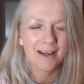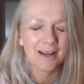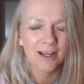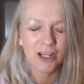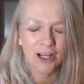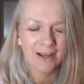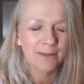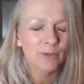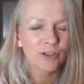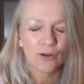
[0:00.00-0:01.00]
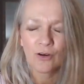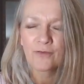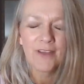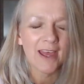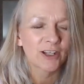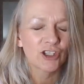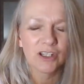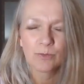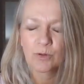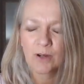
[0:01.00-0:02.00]
alignment of the
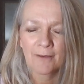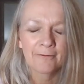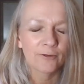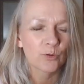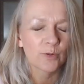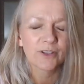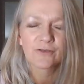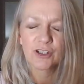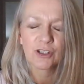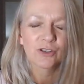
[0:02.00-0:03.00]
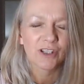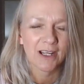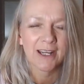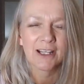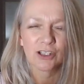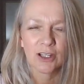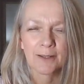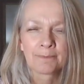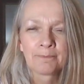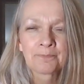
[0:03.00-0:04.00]
energy will come forward for you to connect
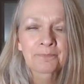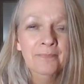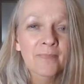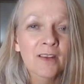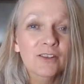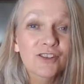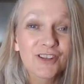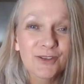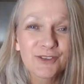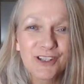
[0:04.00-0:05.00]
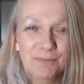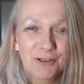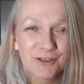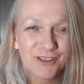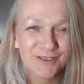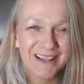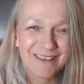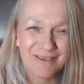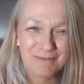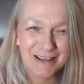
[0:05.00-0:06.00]
to. So just because you're
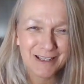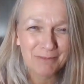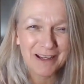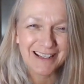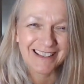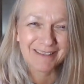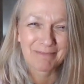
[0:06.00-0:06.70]
hearing me speaking